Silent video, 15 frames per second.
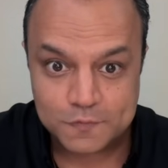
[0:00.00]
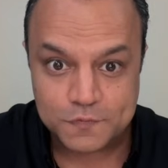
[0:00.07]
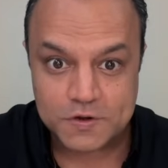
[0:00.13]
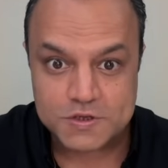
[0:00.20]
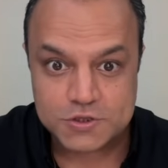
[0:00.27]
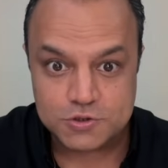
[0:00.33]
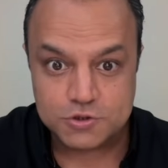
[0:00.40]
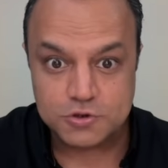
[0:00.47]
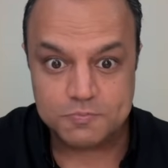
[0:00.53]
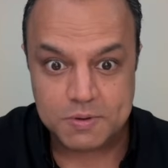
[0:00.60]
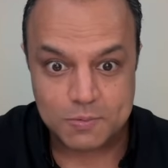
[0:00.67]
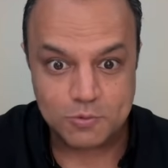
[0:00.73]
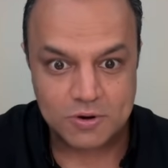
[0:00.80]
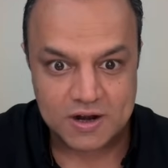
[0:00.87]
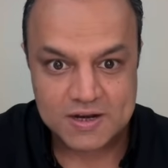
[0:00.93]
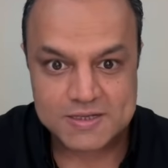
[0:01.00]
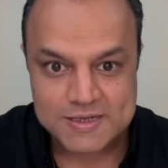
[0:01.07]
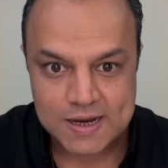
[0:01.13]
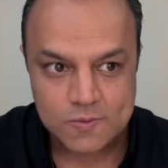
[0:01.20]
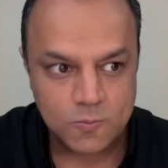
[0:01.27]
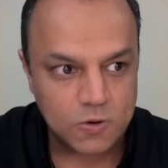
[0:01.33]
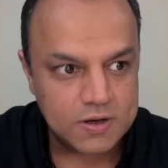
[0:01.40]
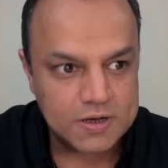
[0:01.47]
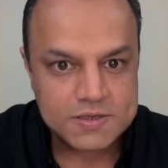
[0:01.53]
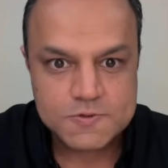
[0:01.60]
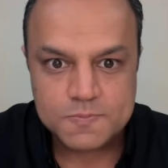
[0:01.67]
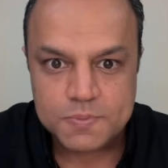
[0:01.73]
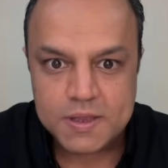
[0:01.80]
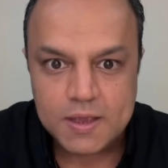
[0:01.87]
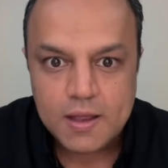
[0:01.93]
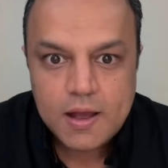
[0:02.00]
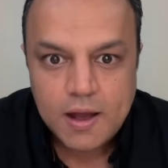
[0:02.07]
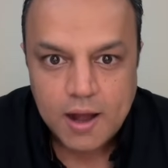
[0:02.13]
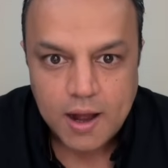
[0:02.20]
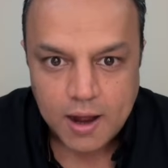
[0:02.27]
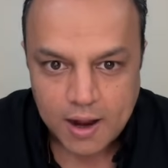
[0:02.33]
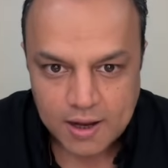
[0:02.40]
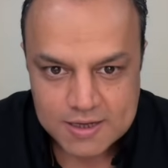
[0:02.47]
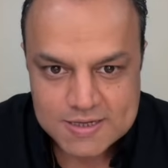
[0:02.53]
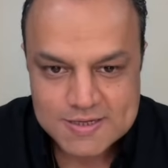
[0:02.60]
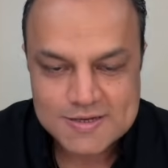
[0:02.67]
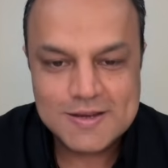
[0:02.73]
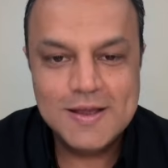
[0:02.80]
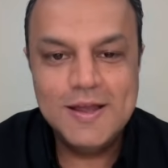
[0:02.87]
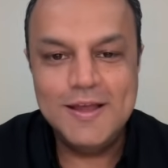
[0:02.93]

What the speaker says: First, you should be able to understand what is being asked